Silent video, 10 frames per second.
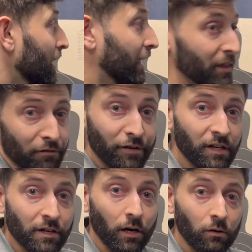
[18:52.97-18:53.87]
in the
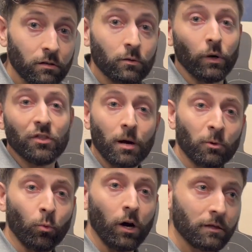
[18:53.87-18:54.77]
video. Well, number
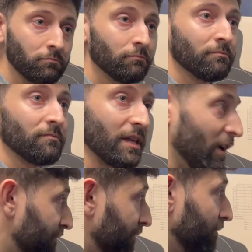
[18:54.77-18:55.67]
one,
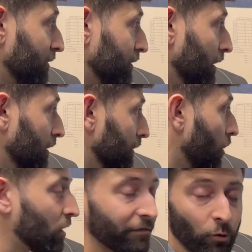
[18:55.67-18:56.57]
if the
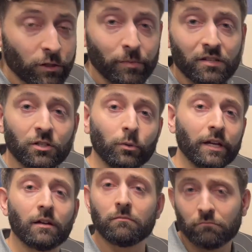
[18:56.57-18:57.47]
law enforcement is doing
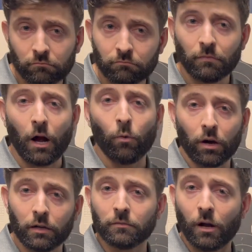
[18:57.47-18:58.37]
it, I
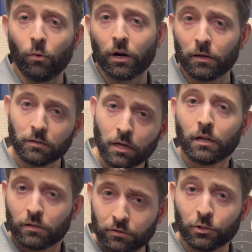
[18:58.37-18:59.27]
want to
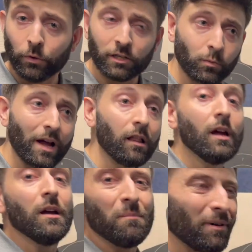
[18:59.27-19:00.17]
do it as well.
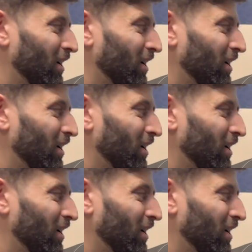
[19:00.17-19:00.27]
But